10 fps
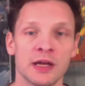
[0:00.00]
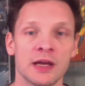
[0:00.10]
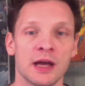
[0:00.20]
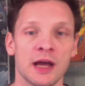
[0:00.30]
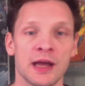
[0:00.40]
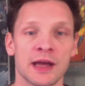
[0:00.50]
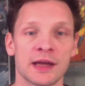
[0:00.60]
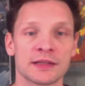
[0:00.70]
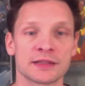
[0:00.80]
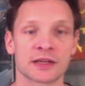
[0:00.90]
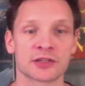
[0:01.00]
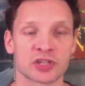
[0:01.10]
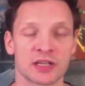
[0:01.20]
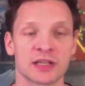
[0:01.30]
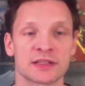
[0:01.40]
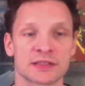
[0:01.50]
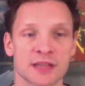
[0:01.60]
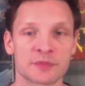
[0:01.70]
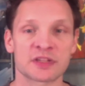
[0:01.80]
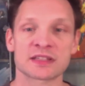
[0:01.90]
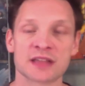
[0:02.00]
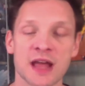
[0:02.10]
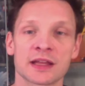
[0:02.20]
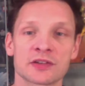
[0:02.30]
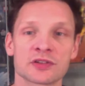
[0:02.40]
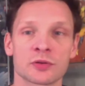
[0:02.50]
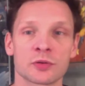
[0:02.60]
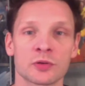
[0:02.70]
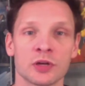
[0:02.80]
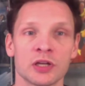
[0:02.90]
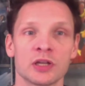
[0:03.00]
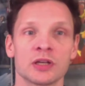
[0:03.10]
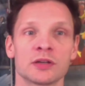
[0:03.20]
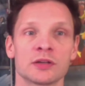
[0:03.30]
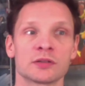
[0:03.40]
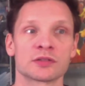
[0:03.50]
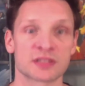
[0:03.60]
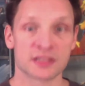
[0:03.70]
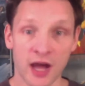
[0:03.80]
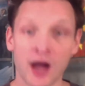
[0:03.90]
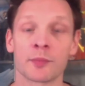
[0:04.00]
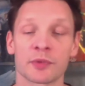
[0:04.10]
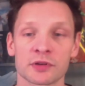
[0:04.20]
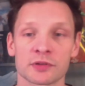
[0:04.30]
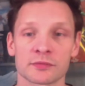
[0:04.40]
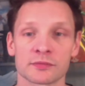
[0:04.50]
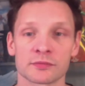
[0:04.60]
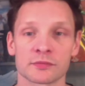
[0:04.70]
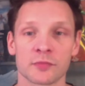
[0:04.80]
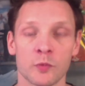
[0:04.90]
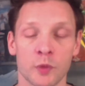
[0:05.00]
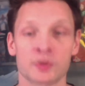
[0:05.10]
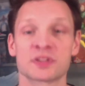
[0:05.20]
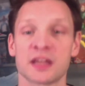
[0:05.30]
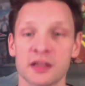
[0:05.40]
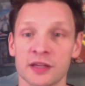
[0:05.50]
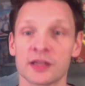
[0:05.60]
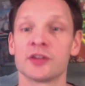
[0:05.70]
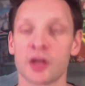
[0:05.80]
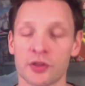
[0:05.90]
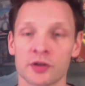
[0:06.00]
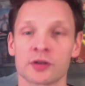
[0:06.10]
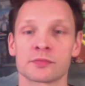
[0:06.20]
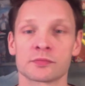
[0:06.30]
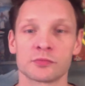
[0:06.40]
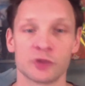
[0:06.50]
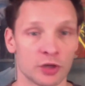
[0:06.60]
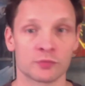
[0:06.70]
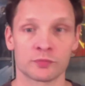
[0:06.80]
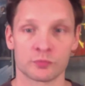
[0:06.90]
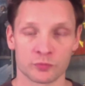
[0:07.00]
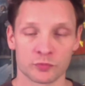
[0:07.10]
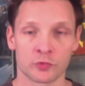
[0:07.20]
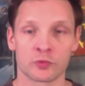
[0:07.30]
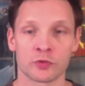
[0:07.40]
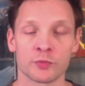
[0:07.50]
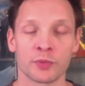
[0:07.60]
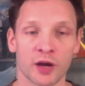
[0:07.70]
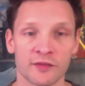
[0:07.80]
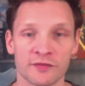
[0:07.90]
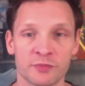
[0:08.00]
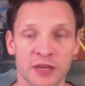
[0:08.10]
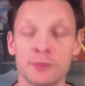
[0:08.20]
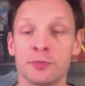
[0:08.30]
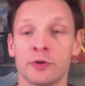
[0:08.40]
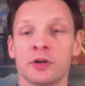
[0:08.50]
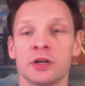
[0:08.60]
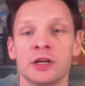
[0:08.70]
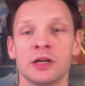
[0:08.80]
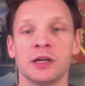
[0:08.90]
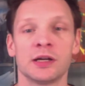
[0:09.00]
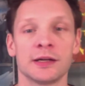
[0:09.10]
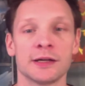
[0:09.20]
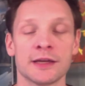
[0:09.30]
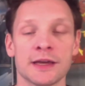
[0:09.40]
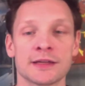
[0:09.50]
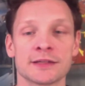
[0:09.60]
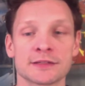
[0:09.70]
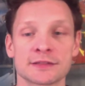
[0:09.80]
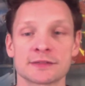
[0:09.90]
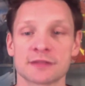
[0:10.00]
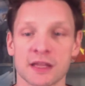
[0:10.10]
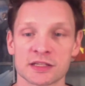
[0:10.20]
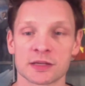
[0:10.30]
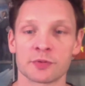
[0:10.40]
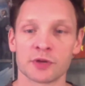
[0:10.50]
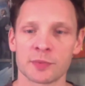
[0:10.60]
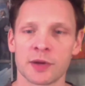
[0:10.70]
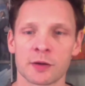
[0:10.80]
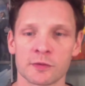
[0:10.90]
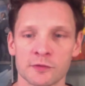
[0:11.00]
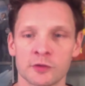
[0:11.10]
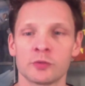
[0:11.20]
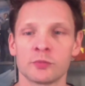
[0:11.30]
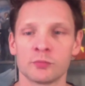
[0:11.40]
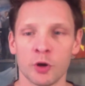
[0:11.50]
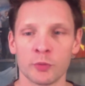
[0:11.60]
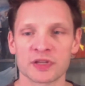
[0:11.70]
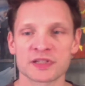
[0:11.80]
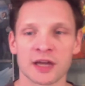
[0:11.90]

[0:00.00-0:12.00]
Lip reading: And she ends up deciding to stop what was killing another, group of people. And that's a pretty powerful moment.